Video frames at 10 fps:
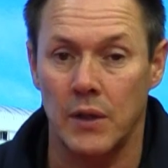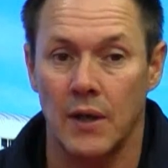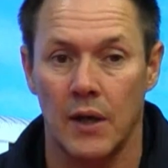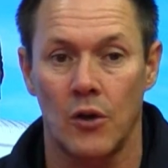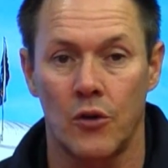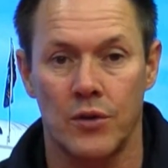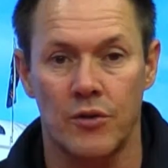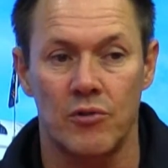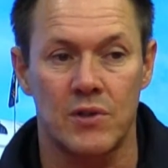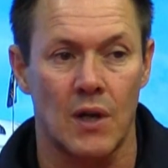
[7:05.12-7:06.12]
quickly take a look at
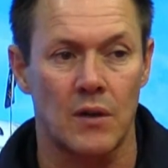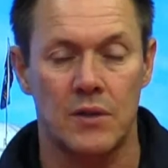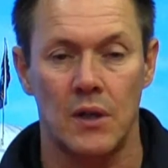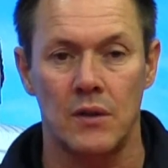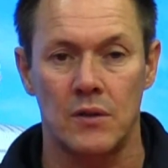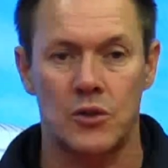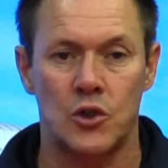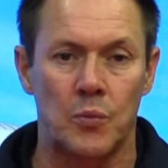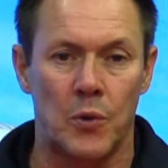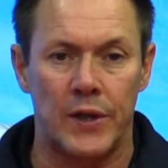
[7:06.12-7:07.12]
the results in
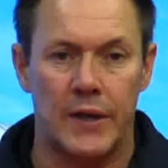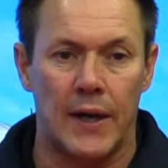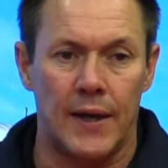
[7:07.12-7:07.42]
Super League